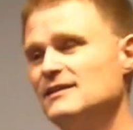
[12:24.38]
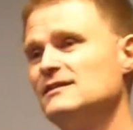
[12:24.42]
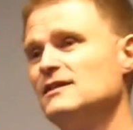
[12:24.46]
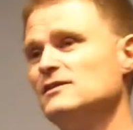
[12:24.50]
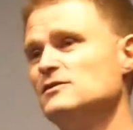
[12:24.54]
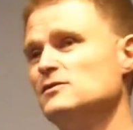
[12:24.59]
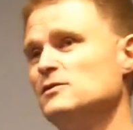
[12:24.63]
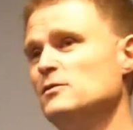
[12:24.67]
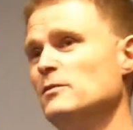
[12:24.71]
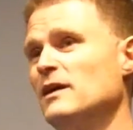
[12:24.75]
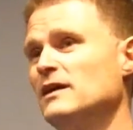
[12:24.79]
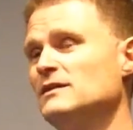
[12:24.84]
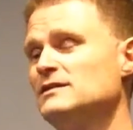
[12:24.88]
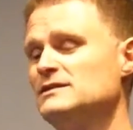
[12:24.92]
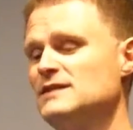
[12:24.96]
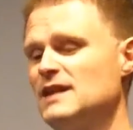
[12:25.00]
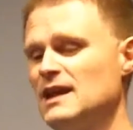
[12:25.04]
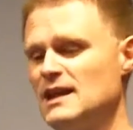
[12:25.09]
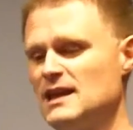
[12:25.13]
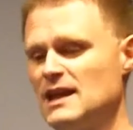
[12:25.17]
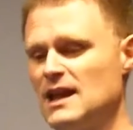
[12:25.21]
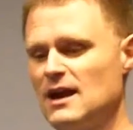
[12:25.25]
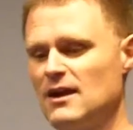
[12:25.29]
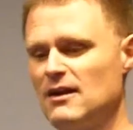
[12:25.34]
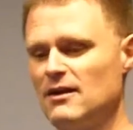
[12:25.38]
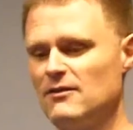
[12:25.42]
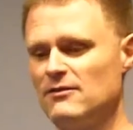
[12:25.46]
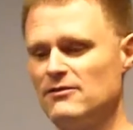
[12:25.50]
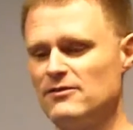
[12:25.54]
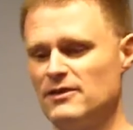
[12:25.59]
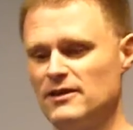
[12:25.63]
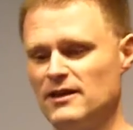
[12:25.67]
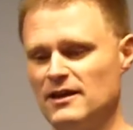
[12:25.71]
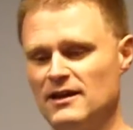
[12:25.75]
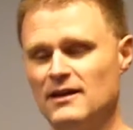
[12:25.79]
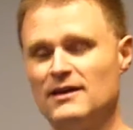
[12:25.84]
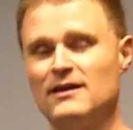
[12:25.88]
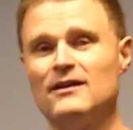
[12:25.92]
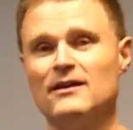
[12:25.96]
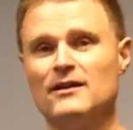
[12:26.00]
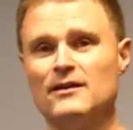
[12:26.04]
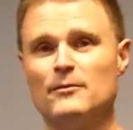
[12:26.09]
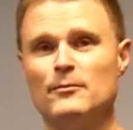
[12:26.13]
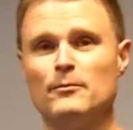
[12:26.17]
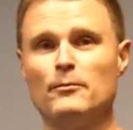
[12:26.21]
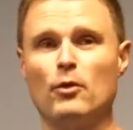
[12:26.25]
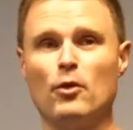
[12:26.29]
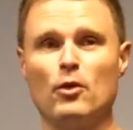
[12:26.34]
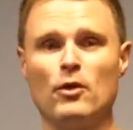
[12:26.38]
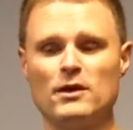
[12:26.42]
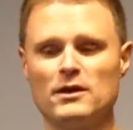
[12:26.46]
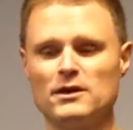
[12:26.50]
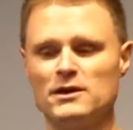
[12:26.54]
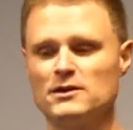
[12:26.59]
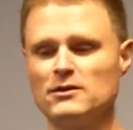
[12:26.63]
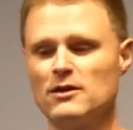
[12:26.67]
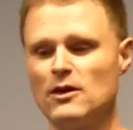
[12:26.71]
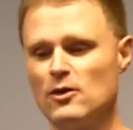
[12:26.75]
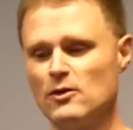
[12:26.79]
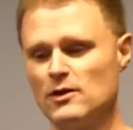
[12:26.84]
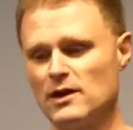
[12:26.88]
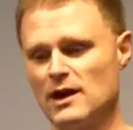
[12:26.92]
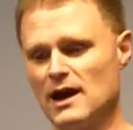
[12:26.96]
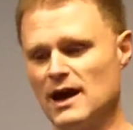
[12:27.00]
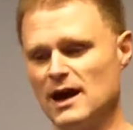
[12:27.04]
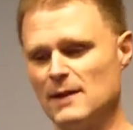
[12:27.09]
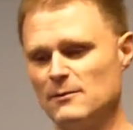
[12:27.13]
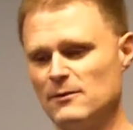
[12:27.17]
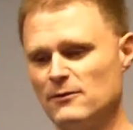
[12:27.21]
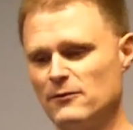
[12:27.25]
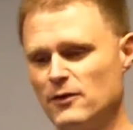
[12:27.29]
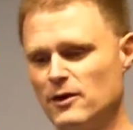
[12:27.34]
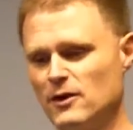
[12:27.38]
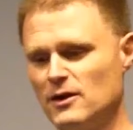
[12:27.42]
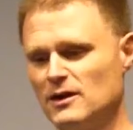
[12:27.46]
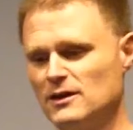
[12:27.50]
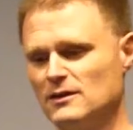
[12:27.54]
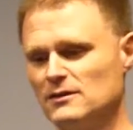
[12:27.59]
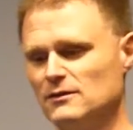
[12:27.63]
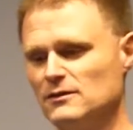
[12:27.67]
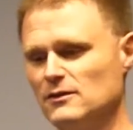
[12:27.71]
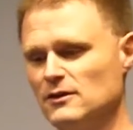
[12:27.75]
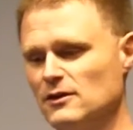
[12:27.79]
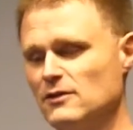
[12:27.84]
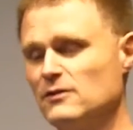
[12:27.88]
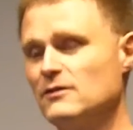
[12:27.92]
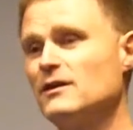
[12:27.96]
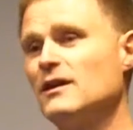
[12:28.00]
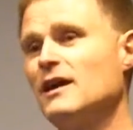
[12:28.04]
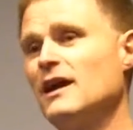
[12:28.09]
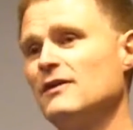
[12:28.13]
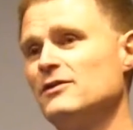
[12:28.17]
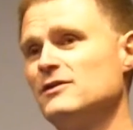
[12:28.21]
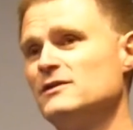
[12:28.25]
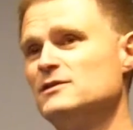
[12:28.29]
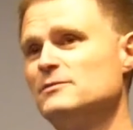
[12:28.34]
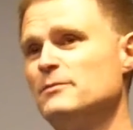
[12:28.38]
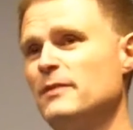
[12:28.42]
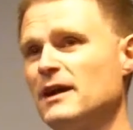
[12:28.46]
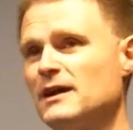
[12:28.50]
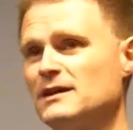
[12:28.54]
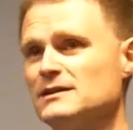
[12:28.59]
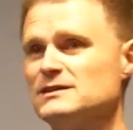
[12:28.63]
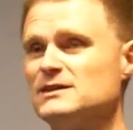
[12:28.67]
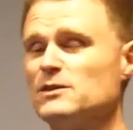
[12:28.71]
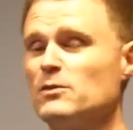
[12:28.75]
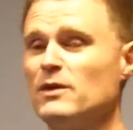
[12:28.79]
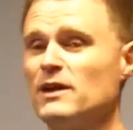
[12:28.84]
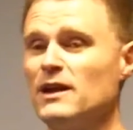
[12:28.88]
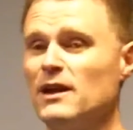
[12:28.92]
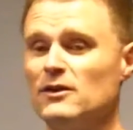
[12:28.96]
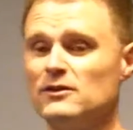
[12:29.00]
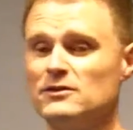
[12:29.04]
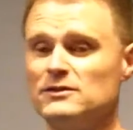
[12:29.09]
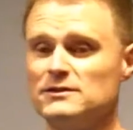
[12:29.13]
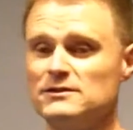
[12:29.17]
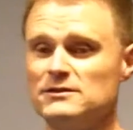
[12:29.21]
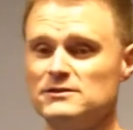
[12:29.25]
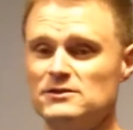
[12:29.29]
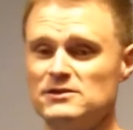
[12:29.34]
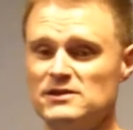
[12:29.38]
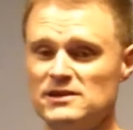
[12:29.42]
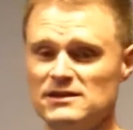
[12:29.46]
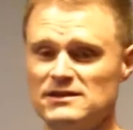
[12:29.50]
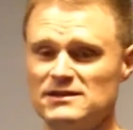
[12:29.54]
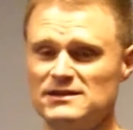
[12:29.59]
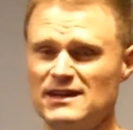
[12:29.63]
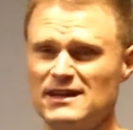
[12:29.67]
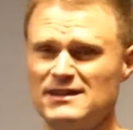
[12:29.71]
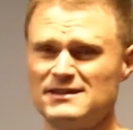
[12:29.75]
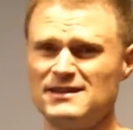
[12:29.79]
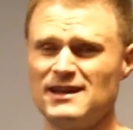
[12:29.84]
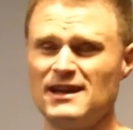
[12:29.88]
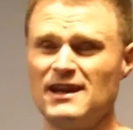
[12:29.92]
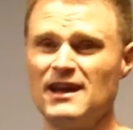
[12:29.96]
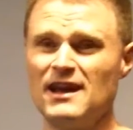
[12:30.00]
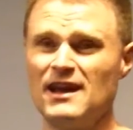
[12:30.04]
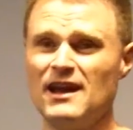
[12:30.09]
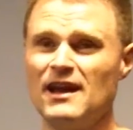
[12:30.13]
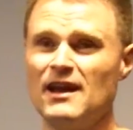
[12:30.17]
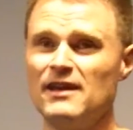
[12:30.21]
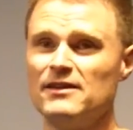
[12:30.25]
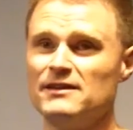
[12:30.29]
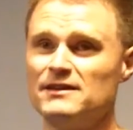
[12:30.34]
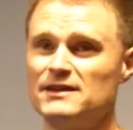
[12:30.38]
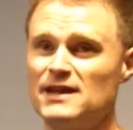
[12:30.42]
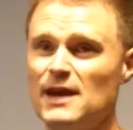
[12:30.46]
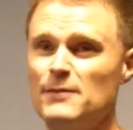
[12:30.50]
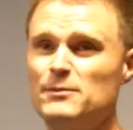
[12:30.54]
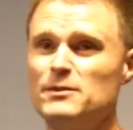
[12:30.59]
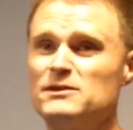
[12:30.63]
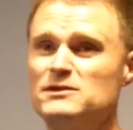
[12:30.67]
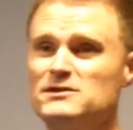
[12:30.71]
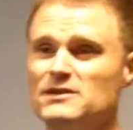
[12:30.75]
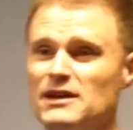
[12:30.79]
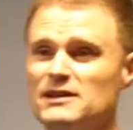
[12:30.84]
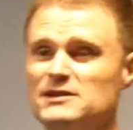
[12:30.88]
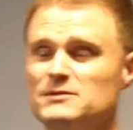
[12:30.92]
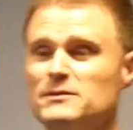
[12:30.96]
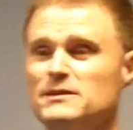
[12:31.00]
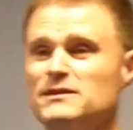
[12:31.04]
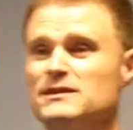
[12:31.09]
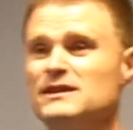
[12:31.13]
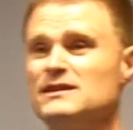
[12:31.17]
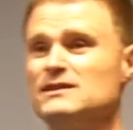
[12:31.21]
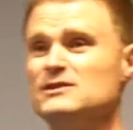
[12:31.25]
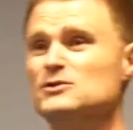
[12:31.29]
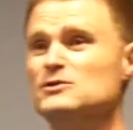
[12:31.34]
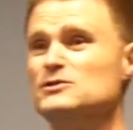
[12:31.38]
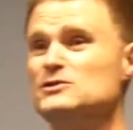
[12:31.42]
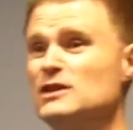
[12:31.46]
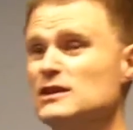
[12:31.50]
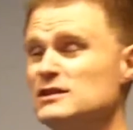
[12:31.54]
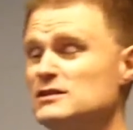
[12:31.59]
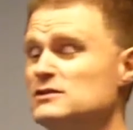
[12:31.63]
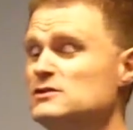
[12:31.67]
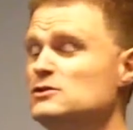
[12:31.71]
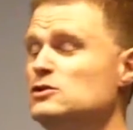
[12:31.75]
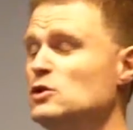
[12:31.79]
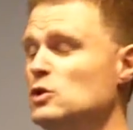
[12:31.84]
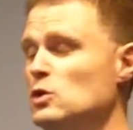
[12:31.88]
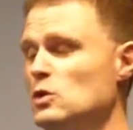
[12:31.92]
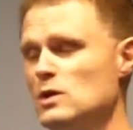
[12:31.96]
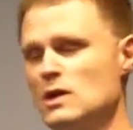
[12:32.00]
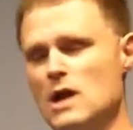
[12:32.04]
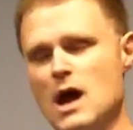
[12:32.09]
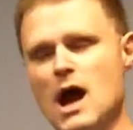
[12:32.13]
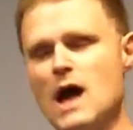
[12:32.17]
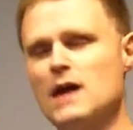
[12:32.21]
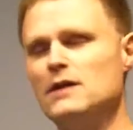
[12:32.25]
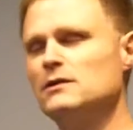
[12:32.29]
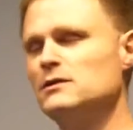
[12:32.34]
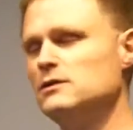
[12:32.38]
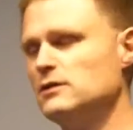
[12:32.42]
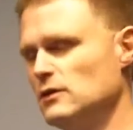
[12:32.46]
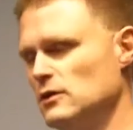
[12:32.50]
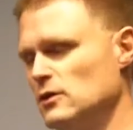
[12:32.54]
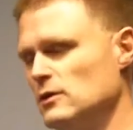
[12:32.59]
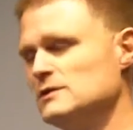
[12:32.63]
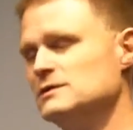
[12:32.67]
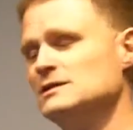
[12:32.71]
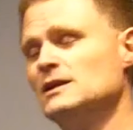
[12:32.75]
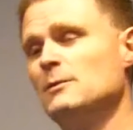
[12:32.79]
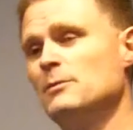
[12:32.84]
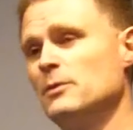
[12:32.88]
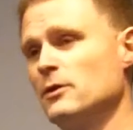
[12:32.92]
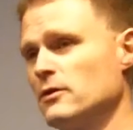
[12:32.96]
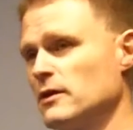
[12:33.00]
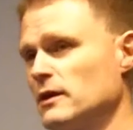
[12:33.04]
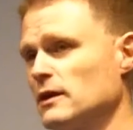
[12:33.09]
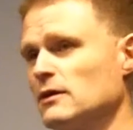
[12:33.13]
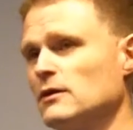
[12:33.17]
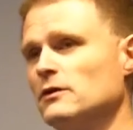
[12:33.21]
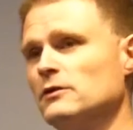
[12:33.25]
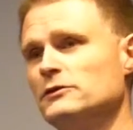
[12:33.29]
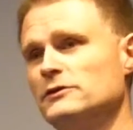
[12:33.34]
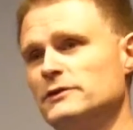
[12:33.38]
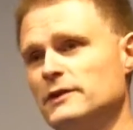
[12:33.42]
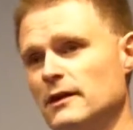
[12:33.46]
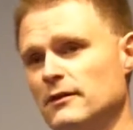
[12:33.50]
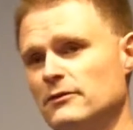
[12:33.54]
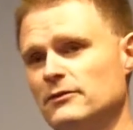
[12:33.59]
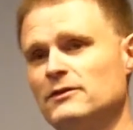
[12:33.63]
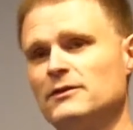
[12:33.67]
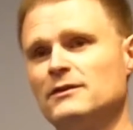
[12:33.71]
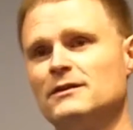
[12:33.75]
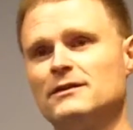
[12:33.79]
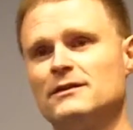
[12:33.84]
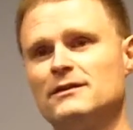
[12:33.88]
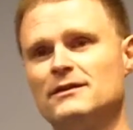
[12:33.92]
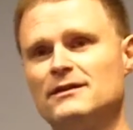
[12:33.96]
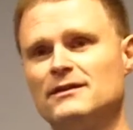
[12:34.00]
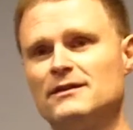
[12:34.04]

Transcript: It says you must take care of the board in your own eye before you can look at the speck in someone else's. And Jesus says the type of judgment that you just do not do is hypocritical stuff.